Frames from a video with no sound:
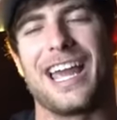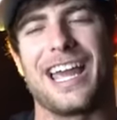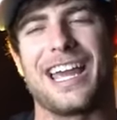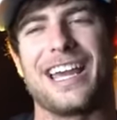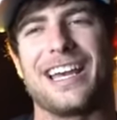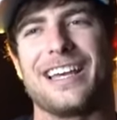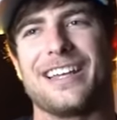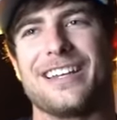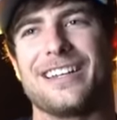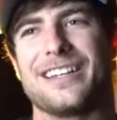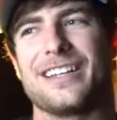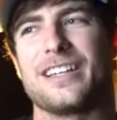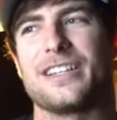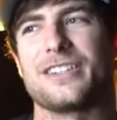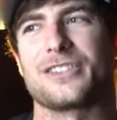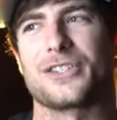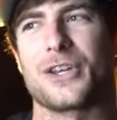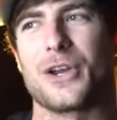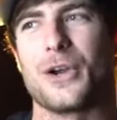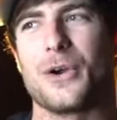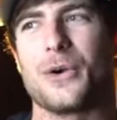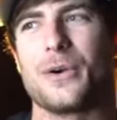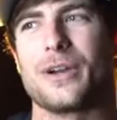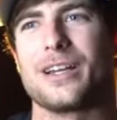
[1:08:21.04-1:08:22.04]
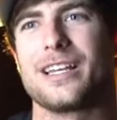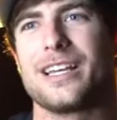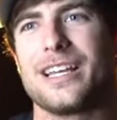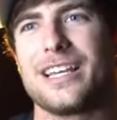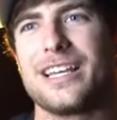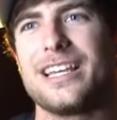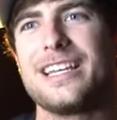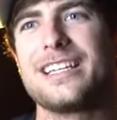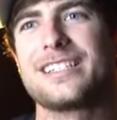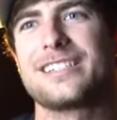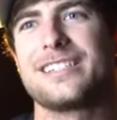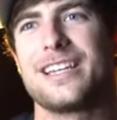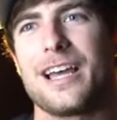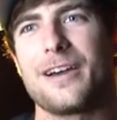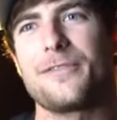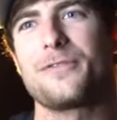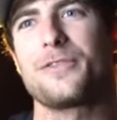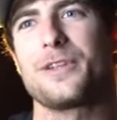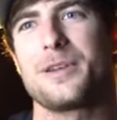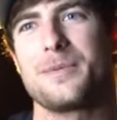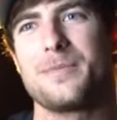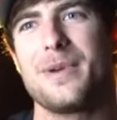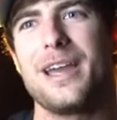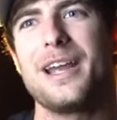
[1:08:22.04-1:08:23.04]
And so he's
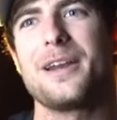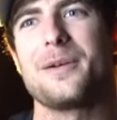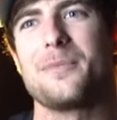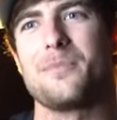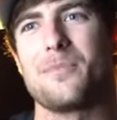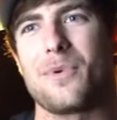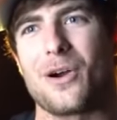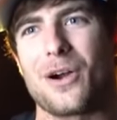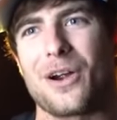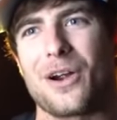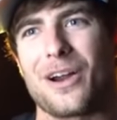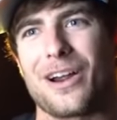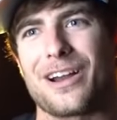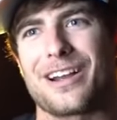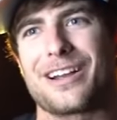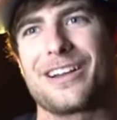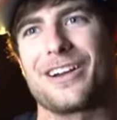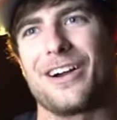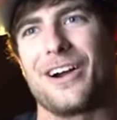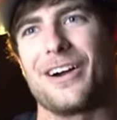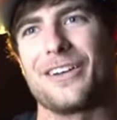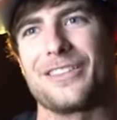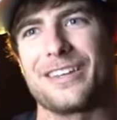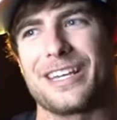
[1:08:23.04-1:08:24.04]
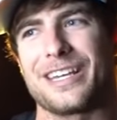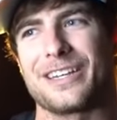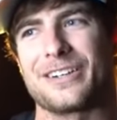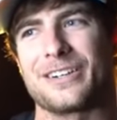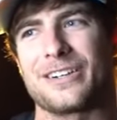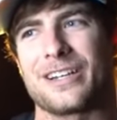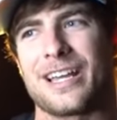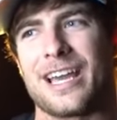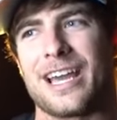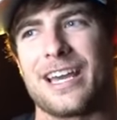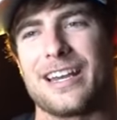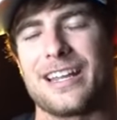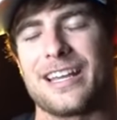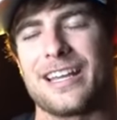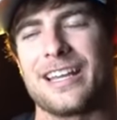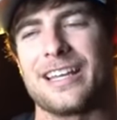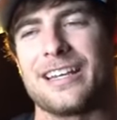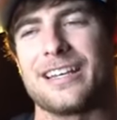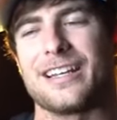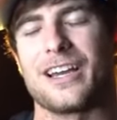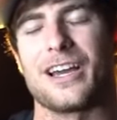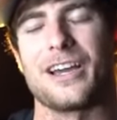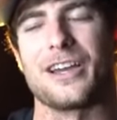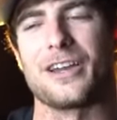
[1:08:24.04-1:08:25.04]
definitely made a mark on the internet,
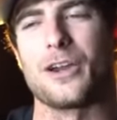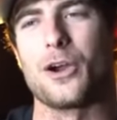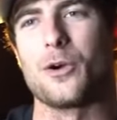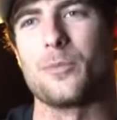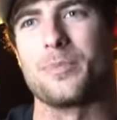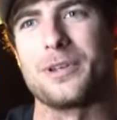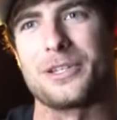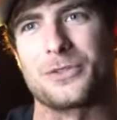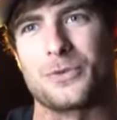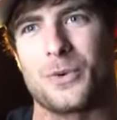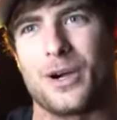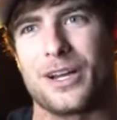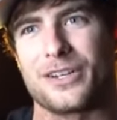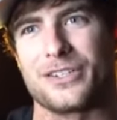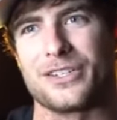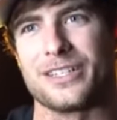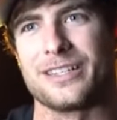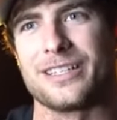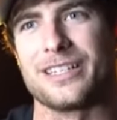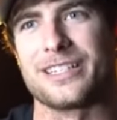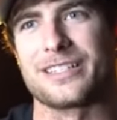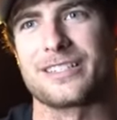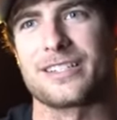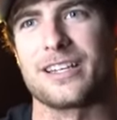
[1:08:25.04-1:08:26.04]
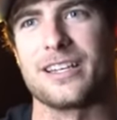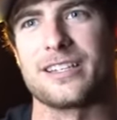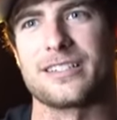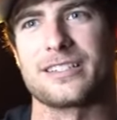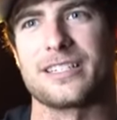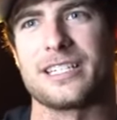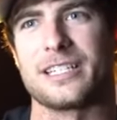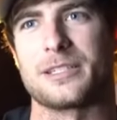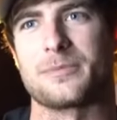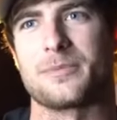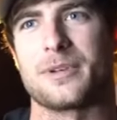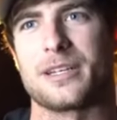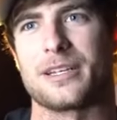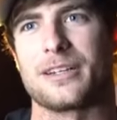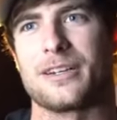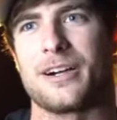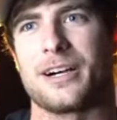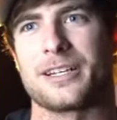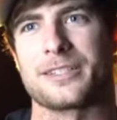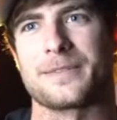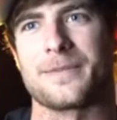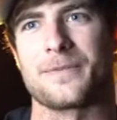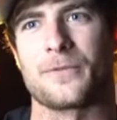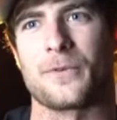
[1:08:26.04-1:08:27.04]
and I hope he's watching this because he's been an
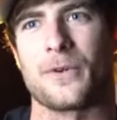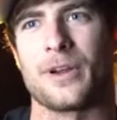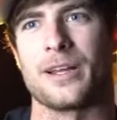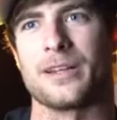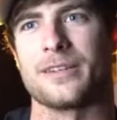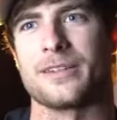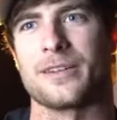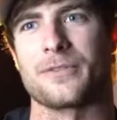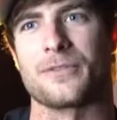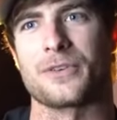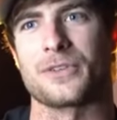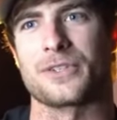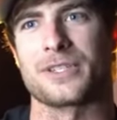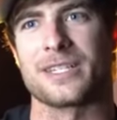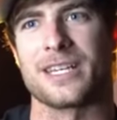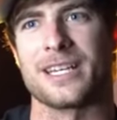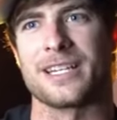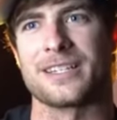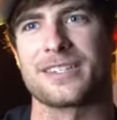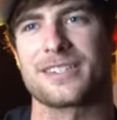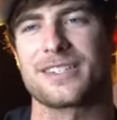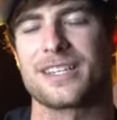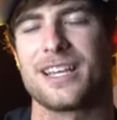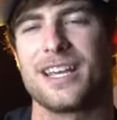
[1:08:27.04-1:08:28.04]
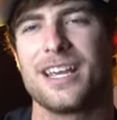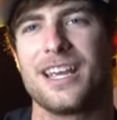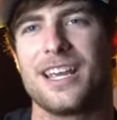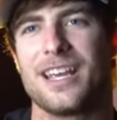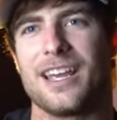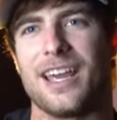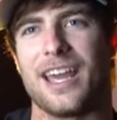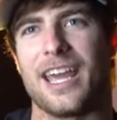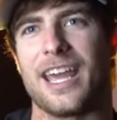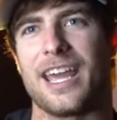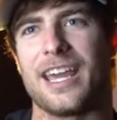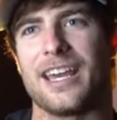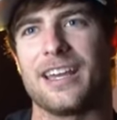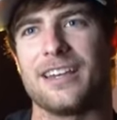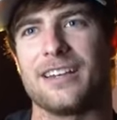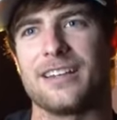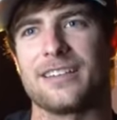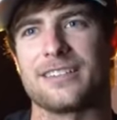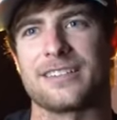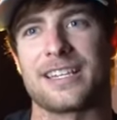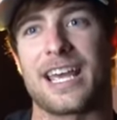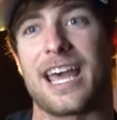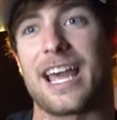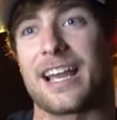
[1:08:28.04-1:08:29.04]
awesome friend ever since. And
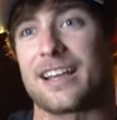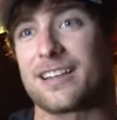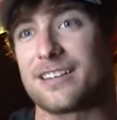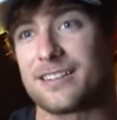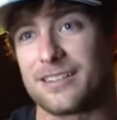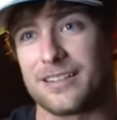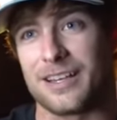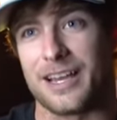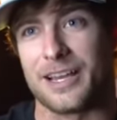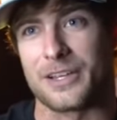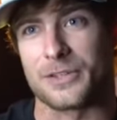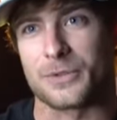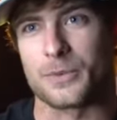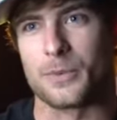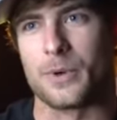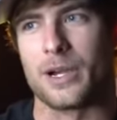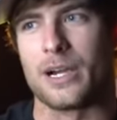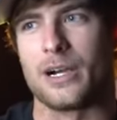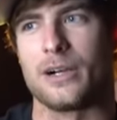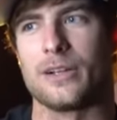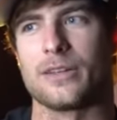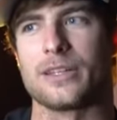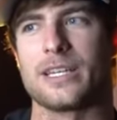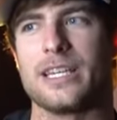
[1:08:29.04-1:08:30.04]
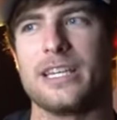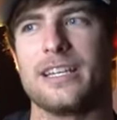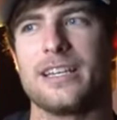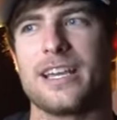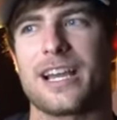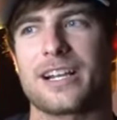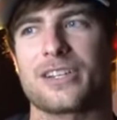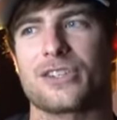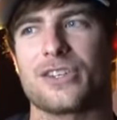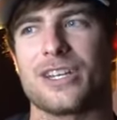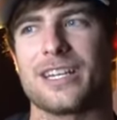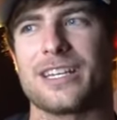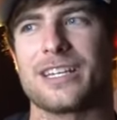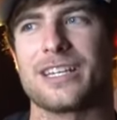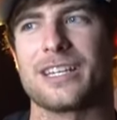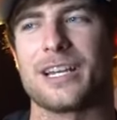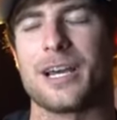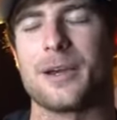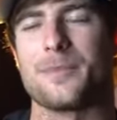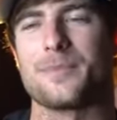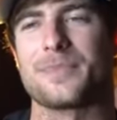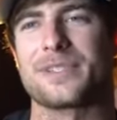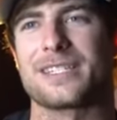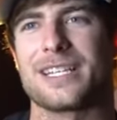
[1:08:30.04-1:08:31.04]
Zach as well. He actually ended
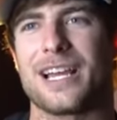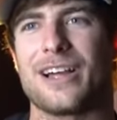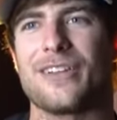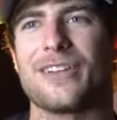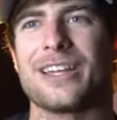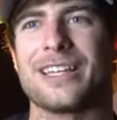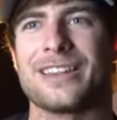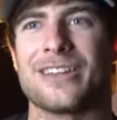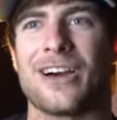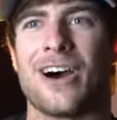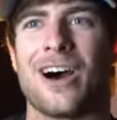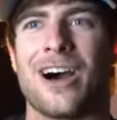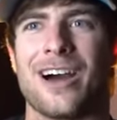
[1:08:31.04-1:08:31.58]
up selling the